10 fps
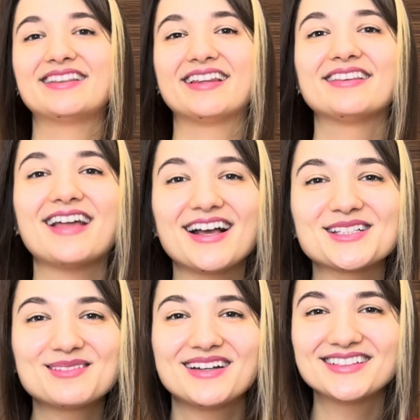the
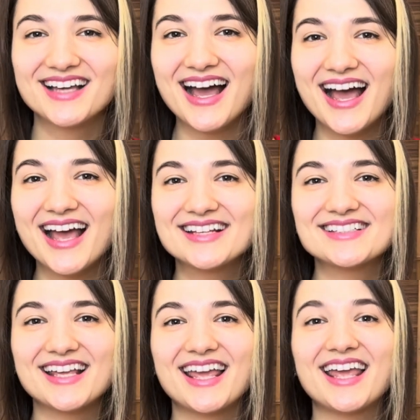last one, guys,
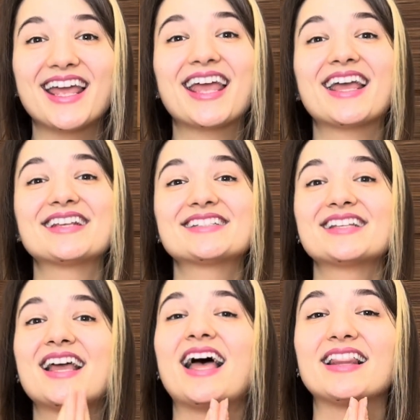is
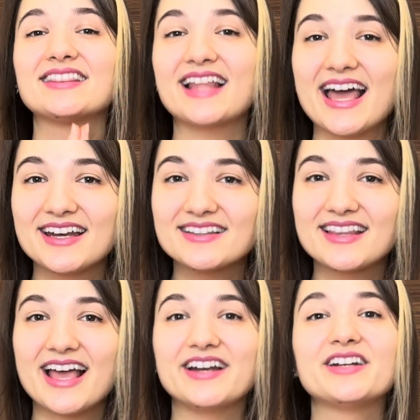a
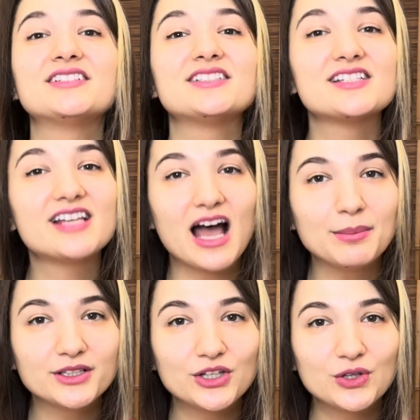letter
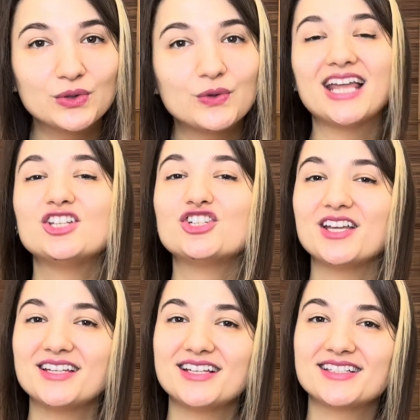W. In Chinese,